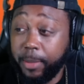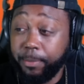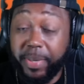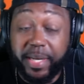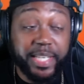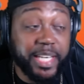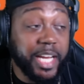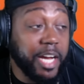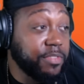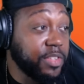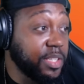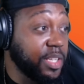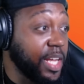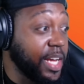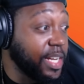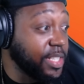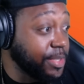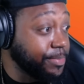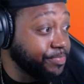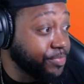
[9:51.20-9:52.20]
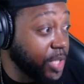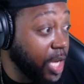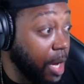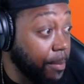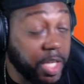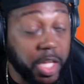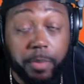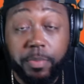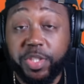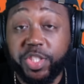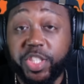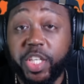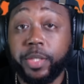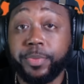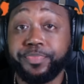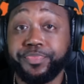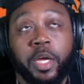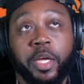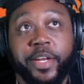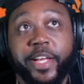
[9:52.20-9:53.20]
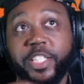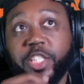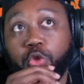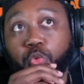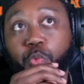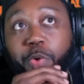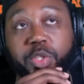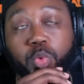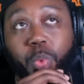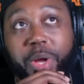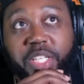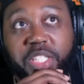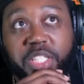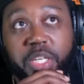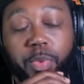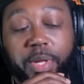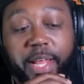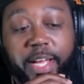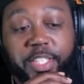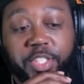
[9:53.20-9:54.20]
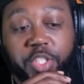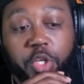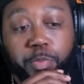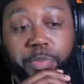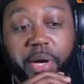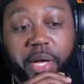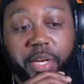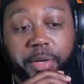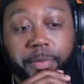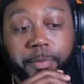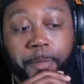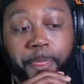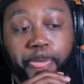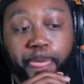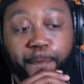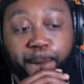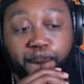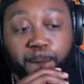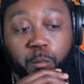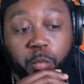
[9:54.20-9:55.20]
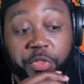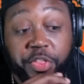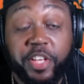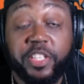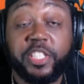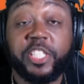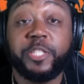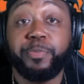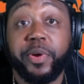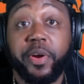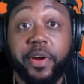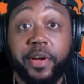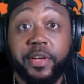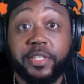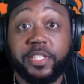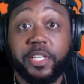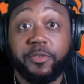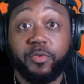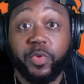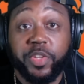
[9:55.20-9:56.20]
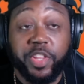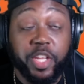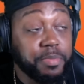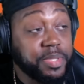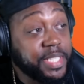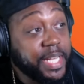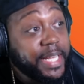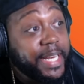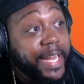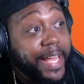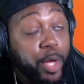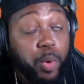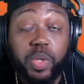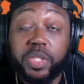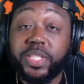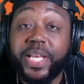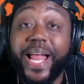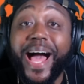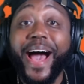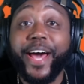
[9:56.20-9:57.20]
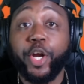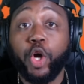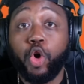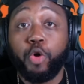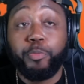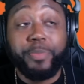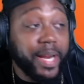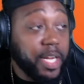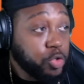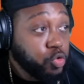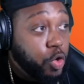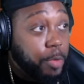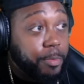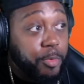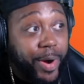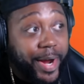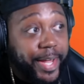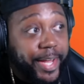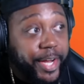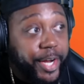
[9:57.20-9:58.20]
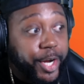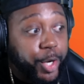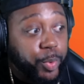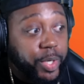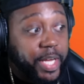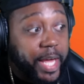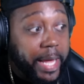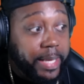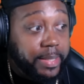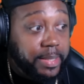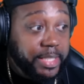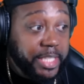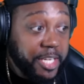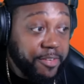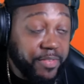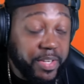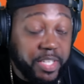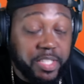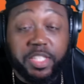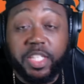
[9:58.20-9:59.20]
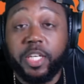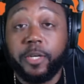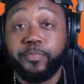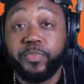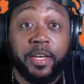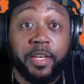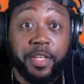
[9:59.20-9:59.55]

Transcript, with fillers: But nevertheless, I'm gonna keep it G. This is the reason why someone like Joe Budden with his experience with him saying that he was lied on by this woman right here when it came to the DV shit.